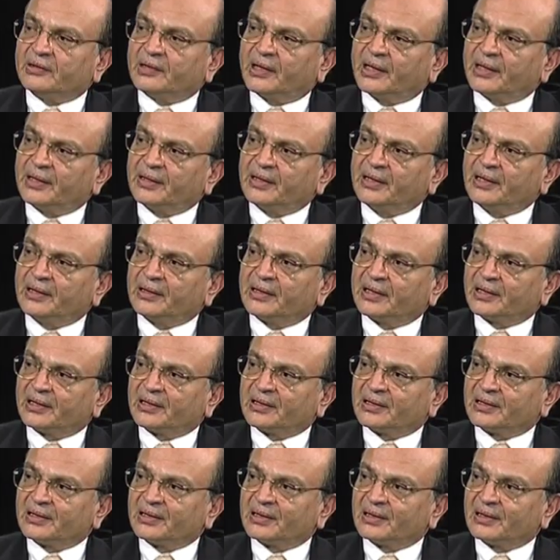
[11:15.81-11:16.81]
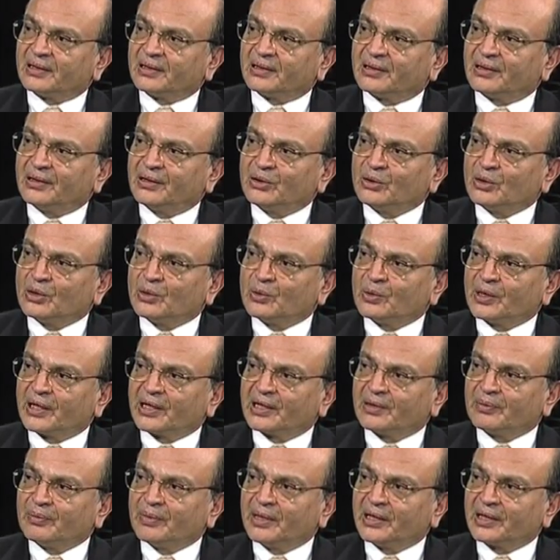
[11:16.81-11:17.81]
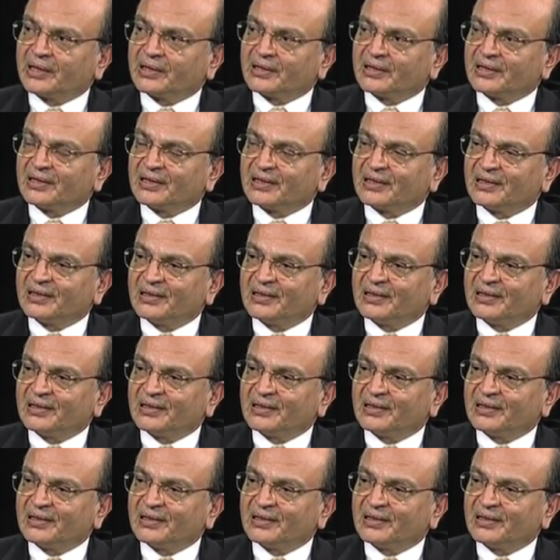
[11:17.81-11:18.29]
I think that uh, you know we can make uh,